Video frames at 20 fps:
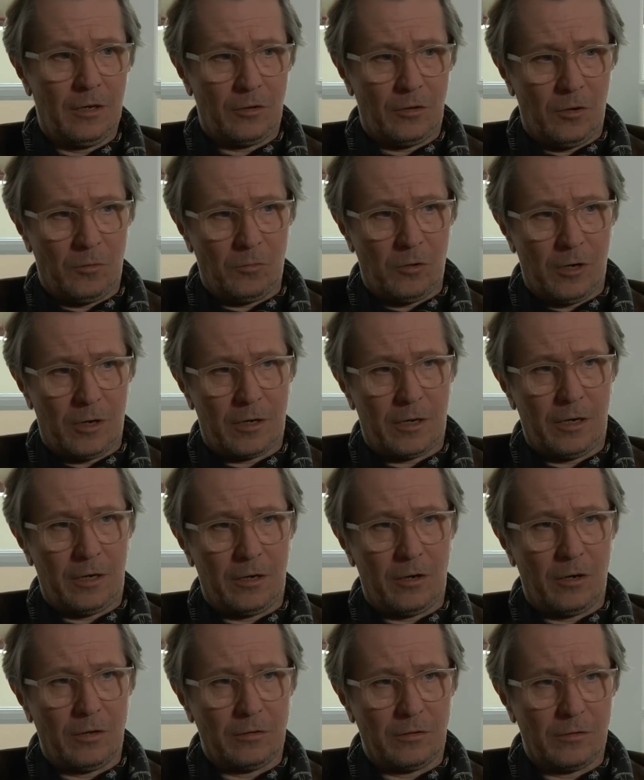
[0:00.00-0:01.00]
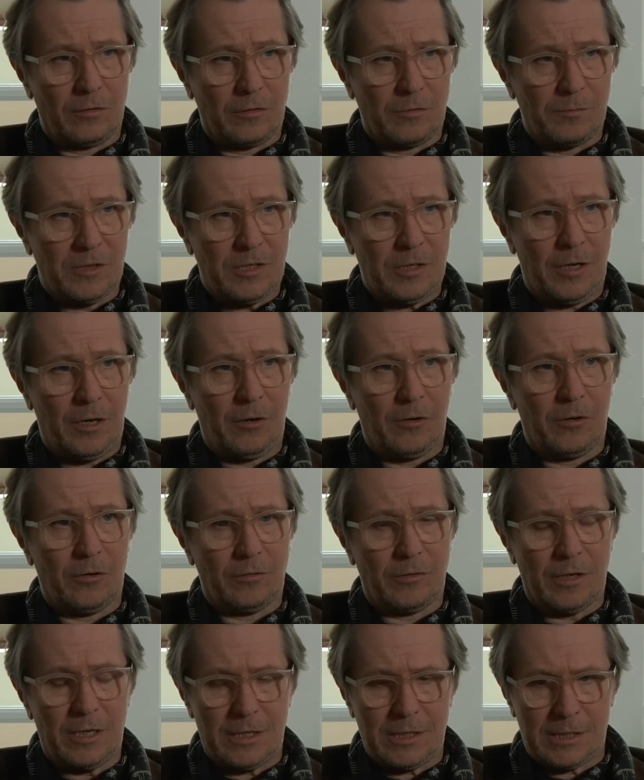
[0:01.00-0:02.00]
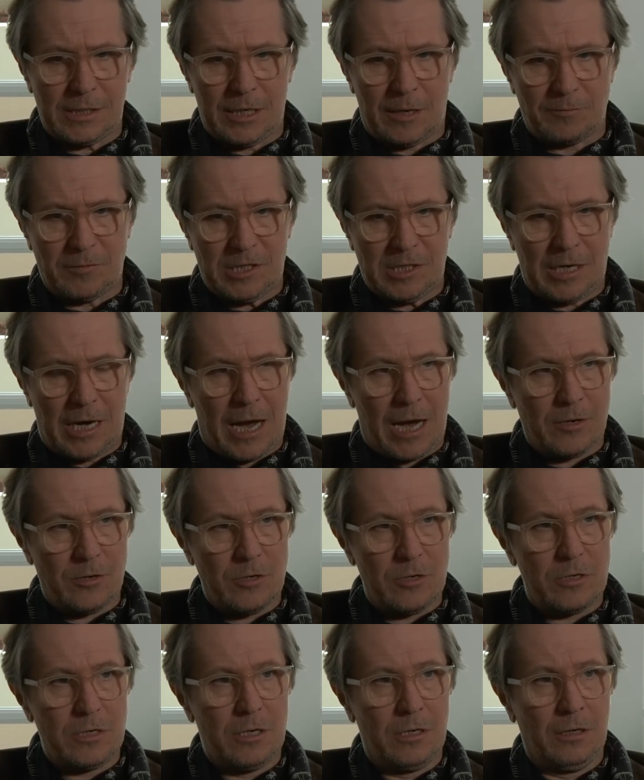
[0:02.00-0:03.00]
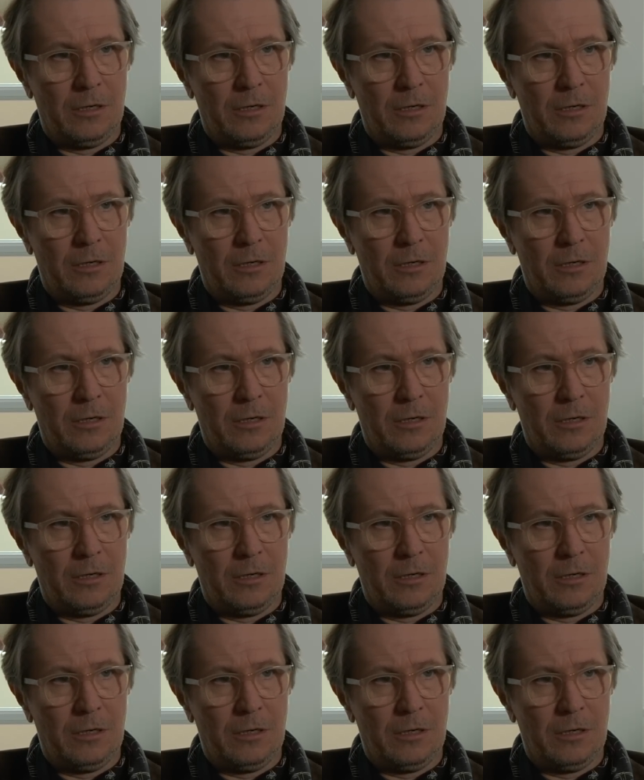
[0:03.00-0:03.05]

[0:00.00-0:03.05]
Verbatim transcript: you're working on material that is substandard.